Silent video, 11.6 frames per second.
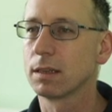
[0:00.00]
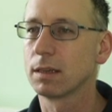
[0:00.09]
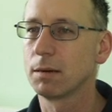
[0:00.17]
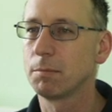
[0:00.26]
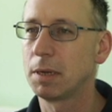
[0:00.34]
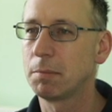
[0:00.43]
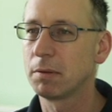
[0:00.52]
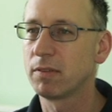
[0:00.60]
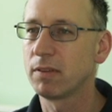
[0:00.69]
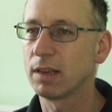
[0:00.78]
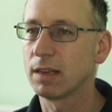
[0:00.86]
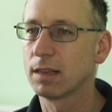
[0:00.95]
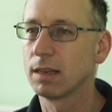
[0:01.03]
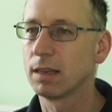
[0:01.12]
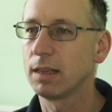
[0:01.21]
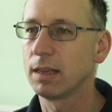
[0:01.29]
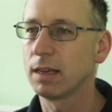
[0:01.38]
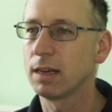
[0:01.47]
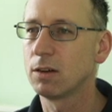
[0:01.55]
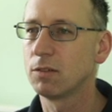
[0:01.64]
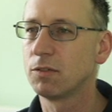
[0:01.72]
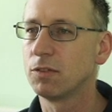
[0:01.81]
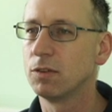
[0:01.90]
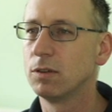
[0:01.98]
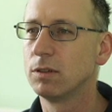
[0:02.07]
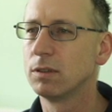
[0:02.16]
to be particularly helpful.